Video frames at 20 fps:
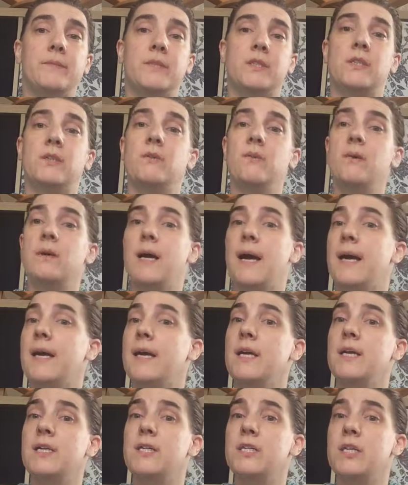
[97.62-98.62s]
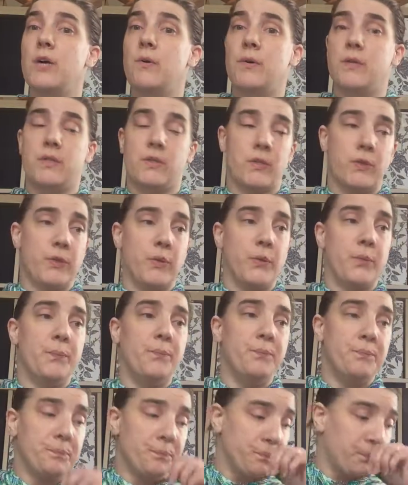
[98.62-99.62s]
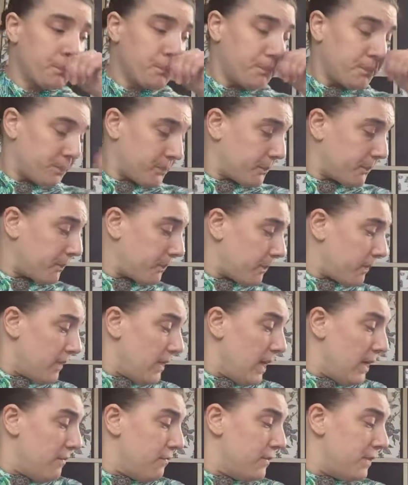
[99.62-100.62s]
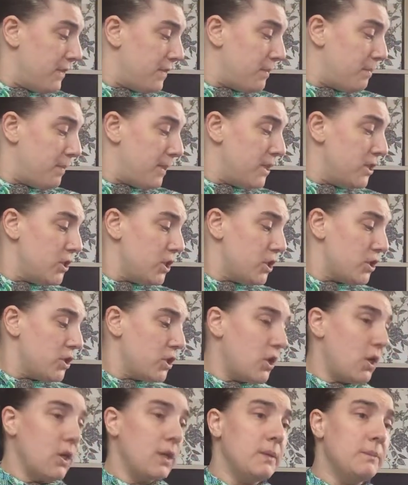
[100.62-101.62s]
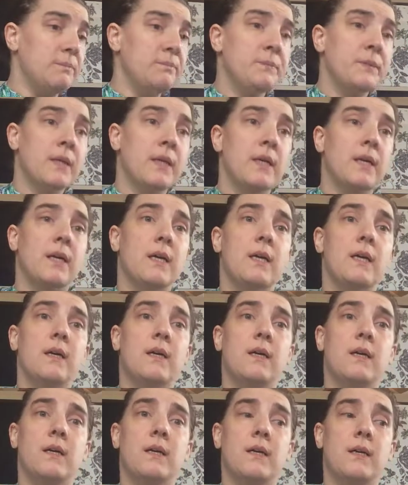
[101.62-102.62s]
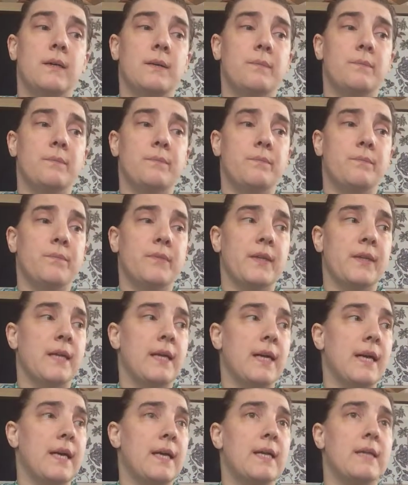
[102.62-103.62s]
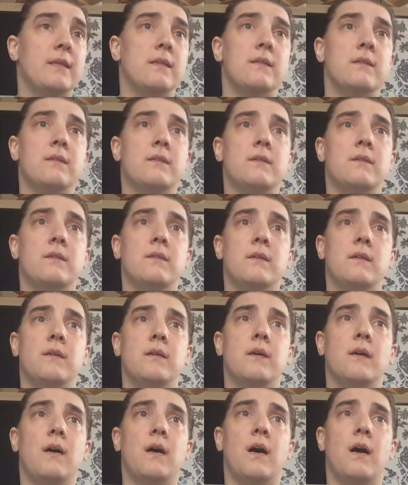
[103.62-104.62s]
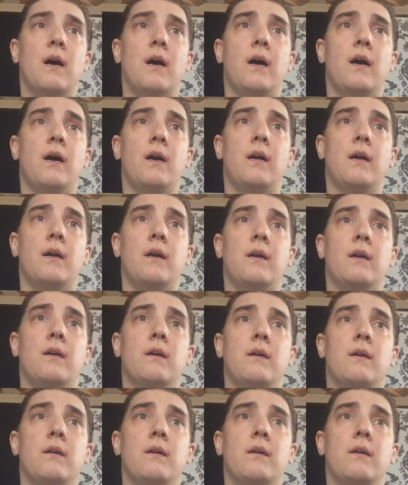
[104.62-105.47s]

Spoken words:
So I can show it to you. I've knit the Pincha Shawl, and I